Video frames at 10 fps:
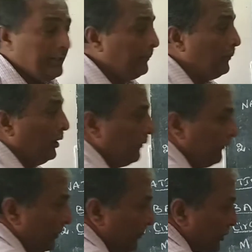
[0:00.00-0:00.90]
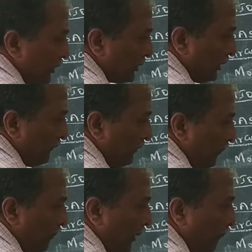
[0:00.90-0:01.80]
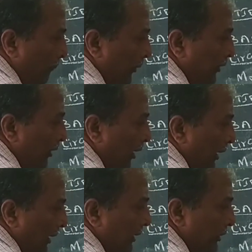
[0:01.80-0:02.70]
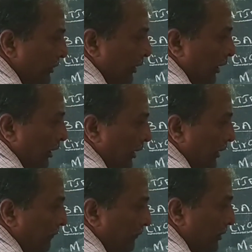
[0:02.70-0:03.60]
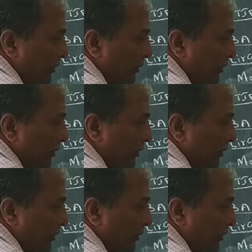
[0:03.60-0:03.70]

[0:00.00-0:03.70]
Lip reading: So in the circular flow, let me summarize.